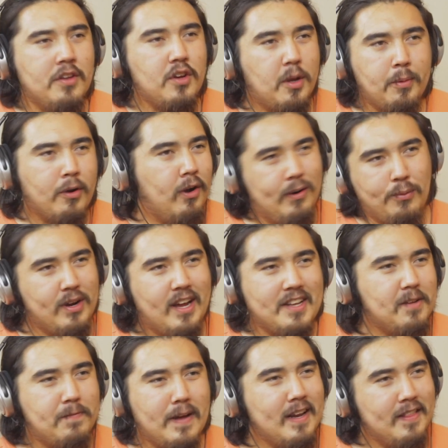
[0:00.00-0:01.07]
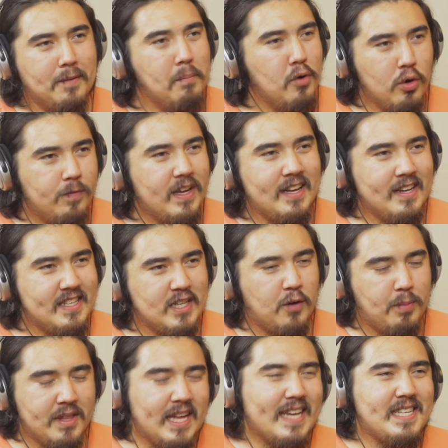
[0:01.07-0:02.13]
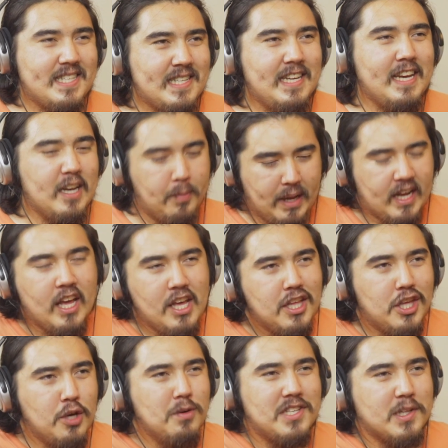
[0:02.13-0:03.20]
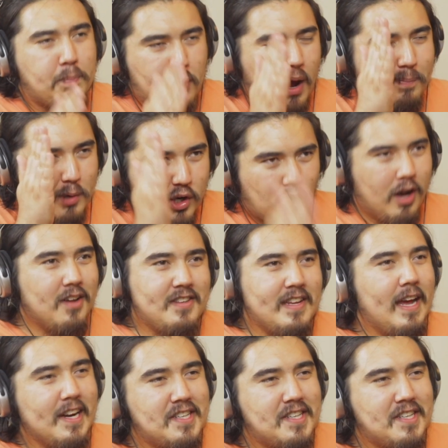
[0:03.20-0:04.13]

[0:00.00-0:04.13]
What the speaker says: Don't get me wrong, we're not defending the movie in itself, but that scene, I'm like, use the proper context.